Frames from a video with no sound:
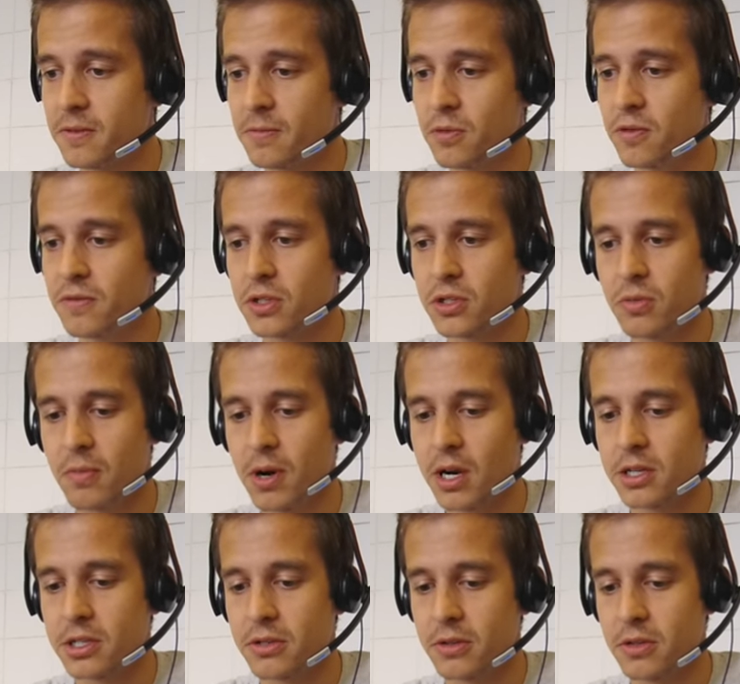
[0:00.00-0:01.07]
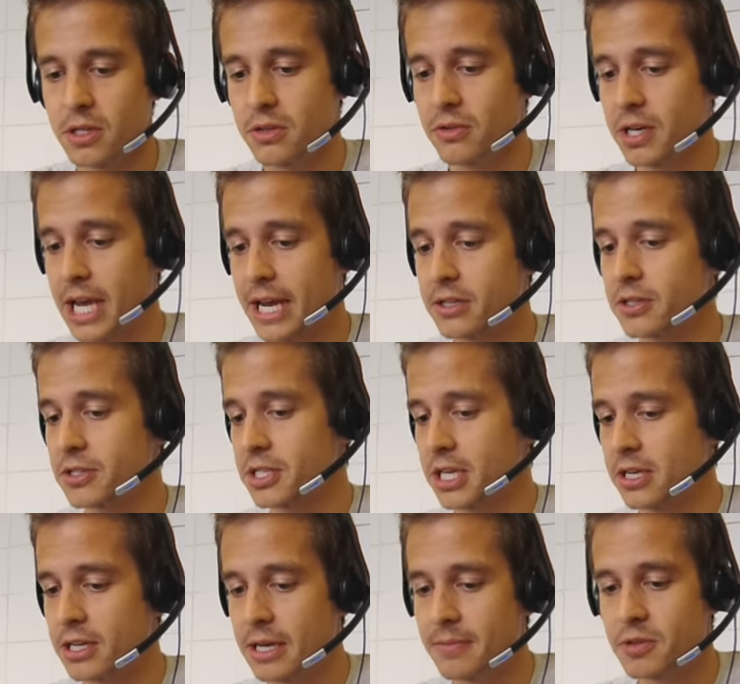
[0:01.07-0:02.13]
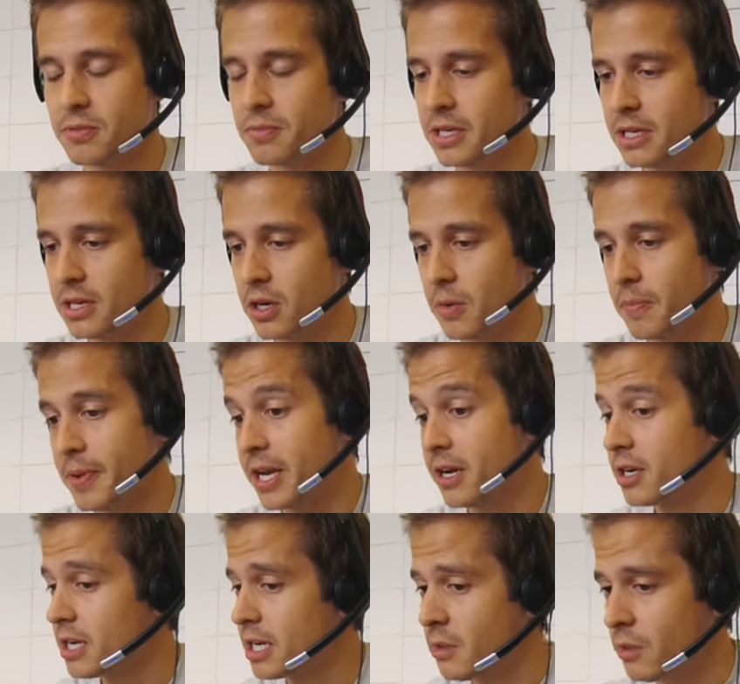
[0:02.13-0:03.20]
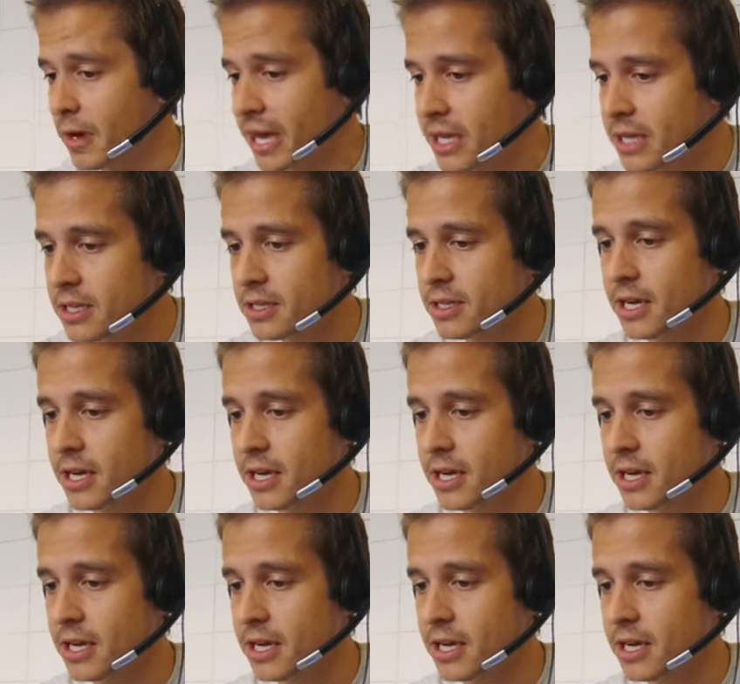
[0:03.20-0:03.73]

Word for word: movers to market, you can consider them to be a competitor in a way.